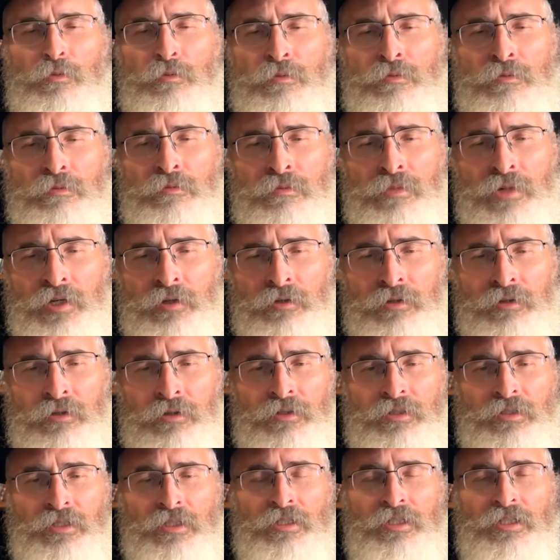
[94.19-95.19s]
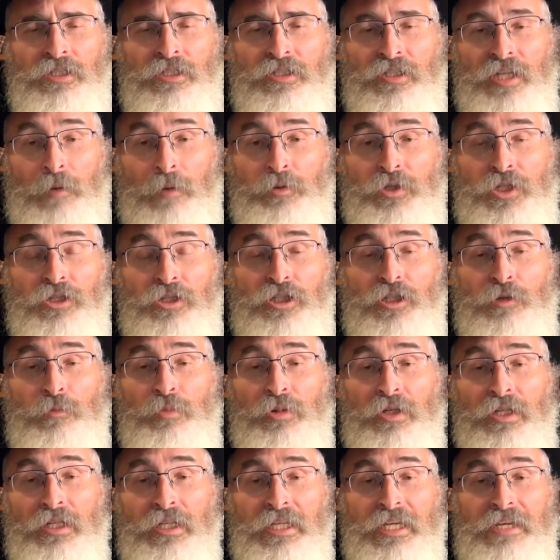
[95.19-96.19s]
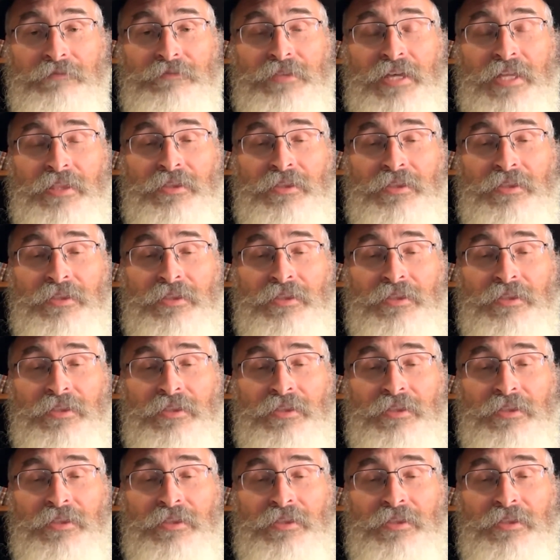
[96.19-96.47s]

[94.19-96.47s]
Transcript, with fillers: mirrors and deception to believe